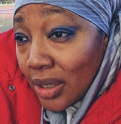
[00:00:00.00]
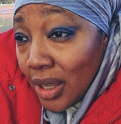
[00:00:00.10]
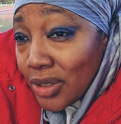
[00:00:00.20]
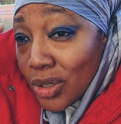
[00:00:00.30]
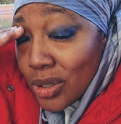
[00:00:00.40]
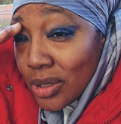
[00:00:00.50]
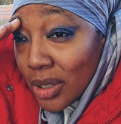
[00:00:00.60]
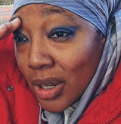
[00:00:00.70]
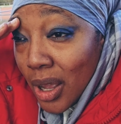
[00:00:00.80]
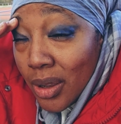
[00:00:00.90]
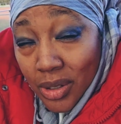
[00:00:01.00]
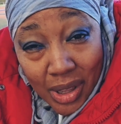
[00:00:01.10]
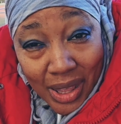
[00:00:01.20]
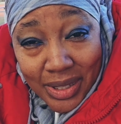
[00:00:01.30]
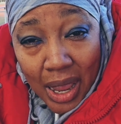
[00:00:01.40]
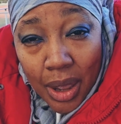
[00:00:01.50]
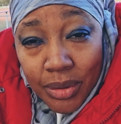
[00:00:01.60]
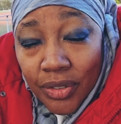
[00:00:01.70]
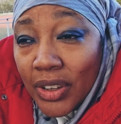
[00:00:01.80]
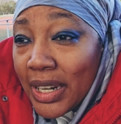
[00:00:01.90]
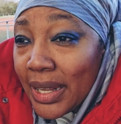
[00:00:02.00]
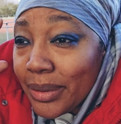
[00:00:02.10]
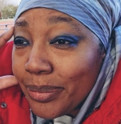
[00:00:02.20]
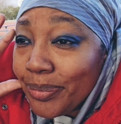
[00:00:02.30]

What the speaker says: I just, you know, that's how I was feeling.